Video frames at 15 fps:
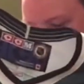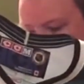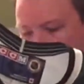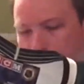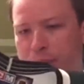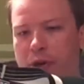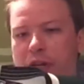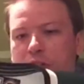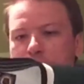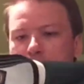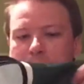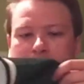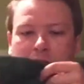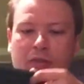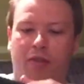got pretty
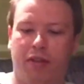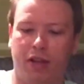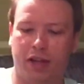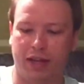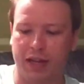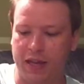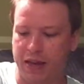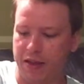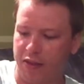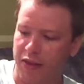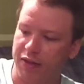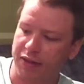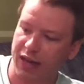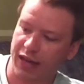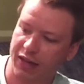cheap, so it's lucky. It's
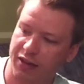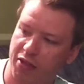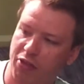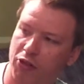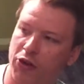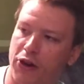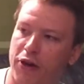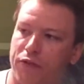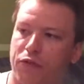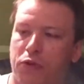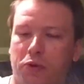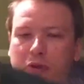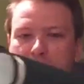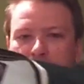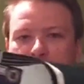a Dallas Star, of
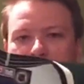course, a